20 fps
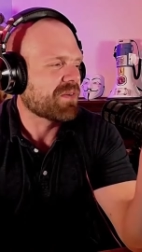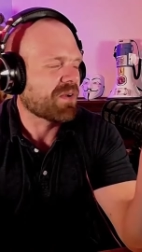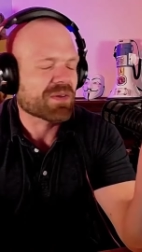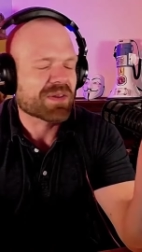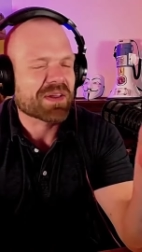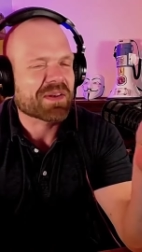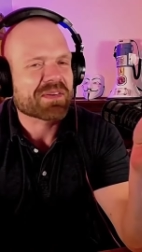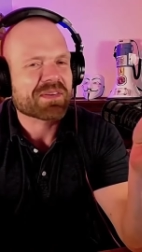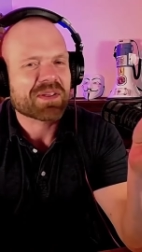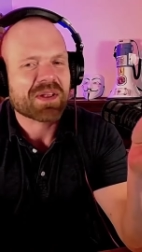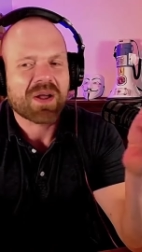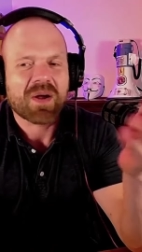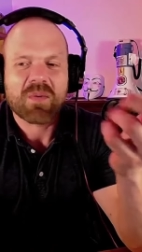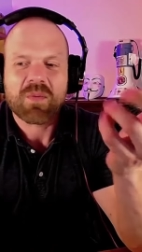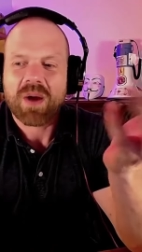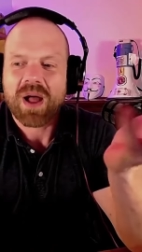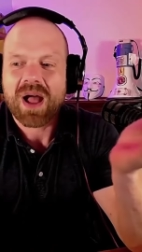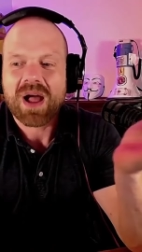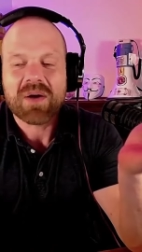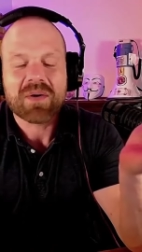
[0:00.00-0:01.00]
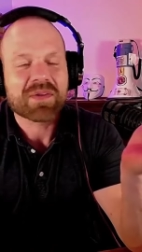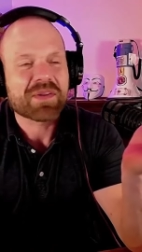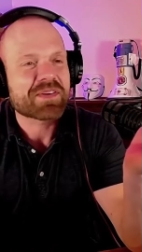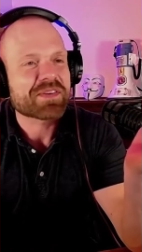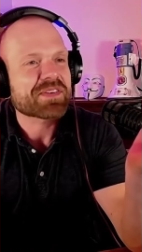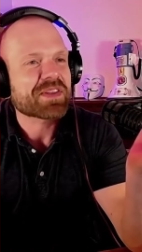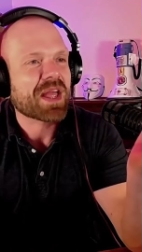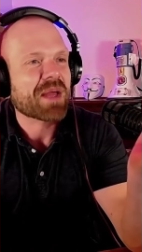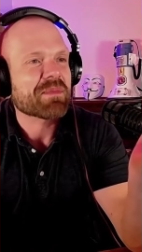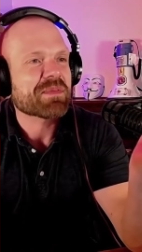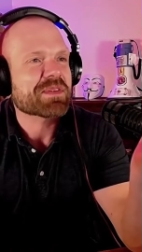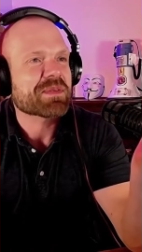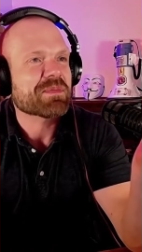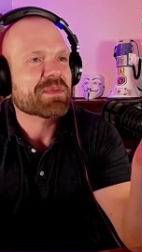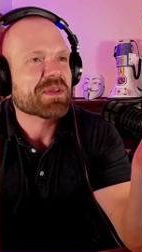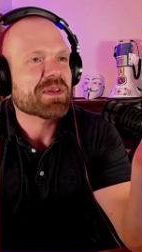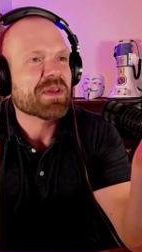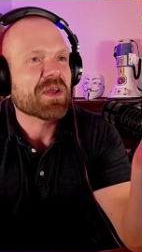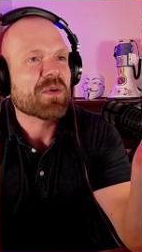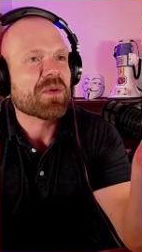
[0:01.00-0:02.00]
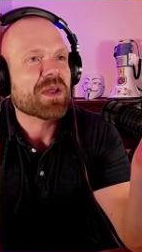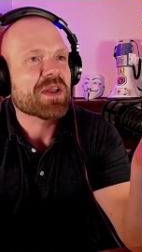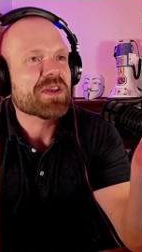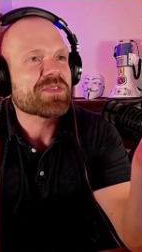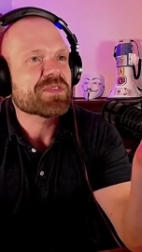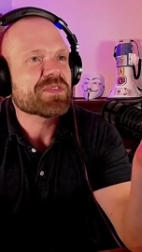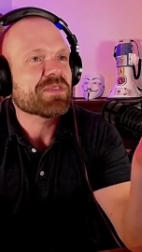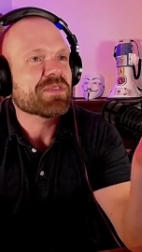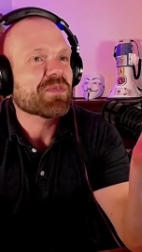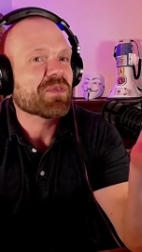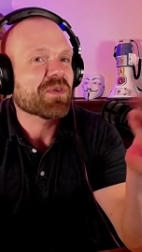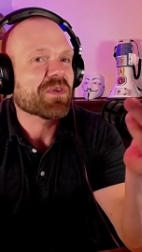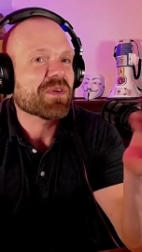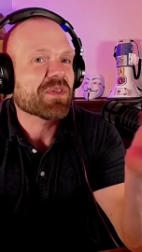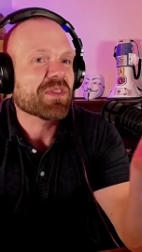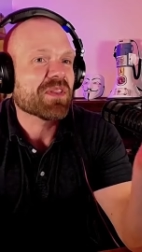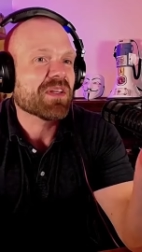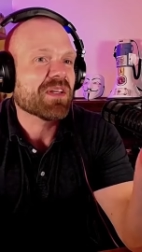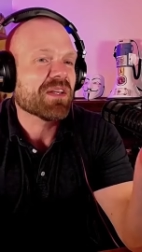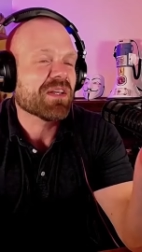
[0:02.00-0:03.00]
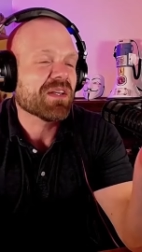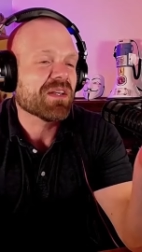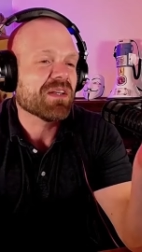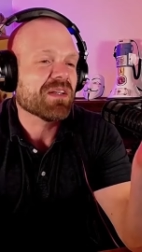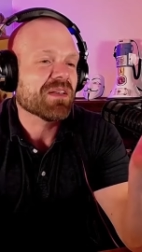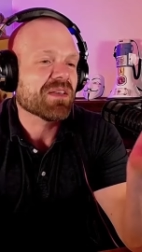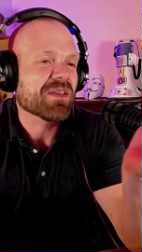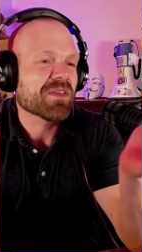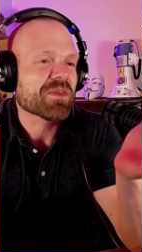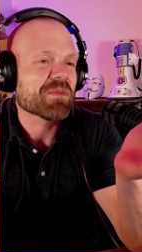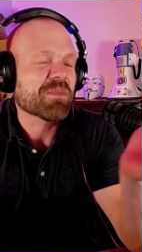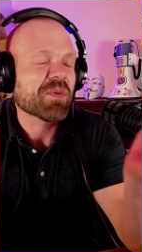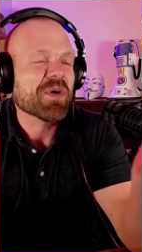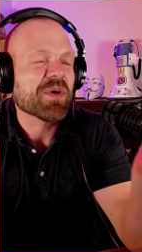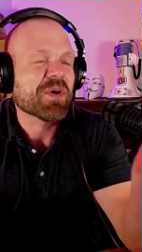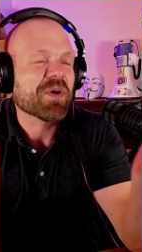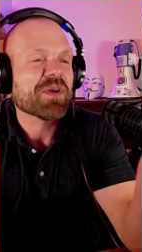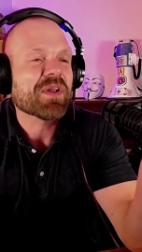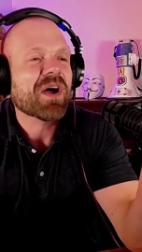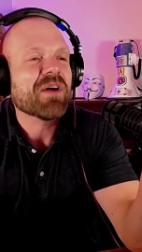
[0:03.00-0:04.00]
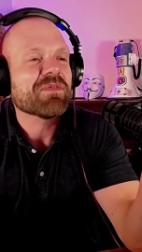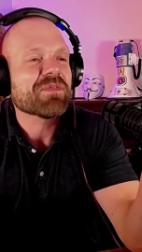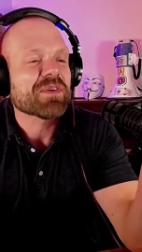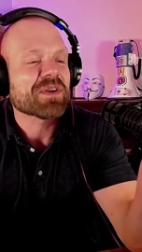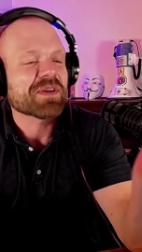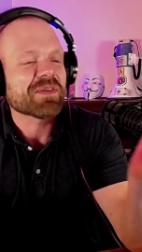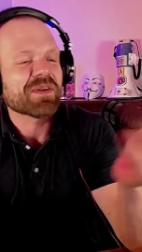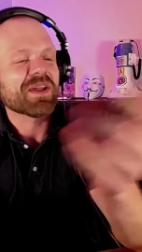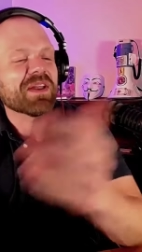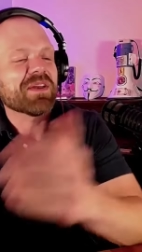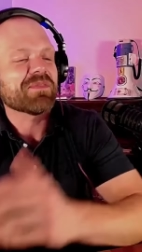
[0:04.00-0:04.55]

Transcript: it was like, oh wow, there just happens to be no entry for the burnt offering, right?